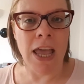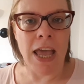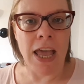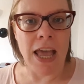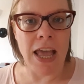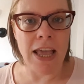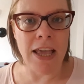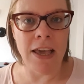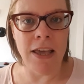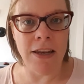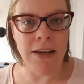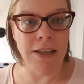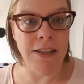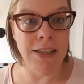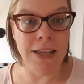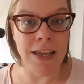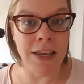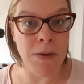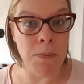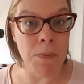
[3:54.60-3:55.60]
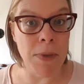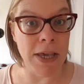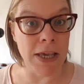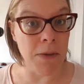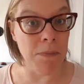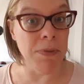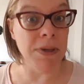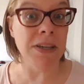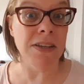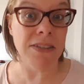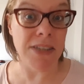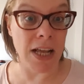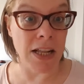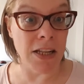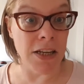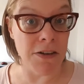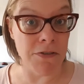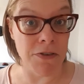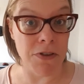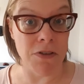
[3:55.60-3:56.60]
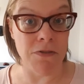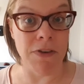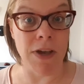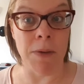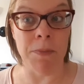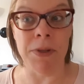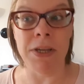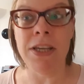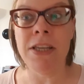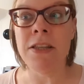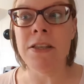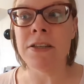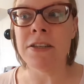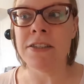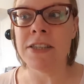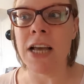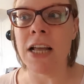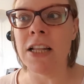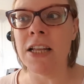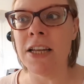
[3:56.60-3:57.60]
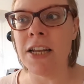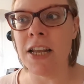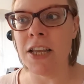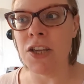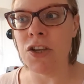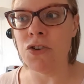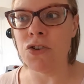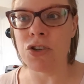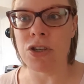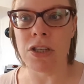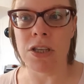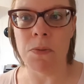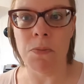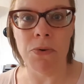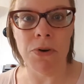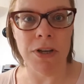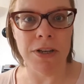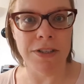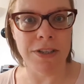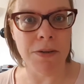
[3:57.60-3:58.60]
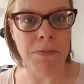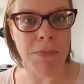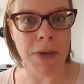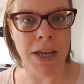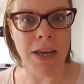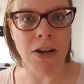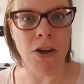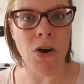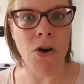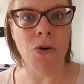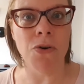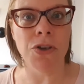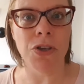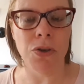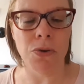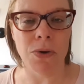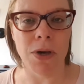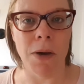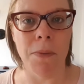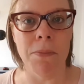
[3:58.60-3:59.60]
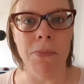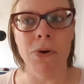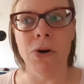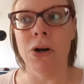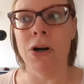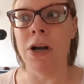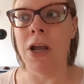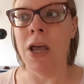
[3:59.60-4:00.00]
and then make a big salad for the family. And in the salad, I usually put tomato, cucumber,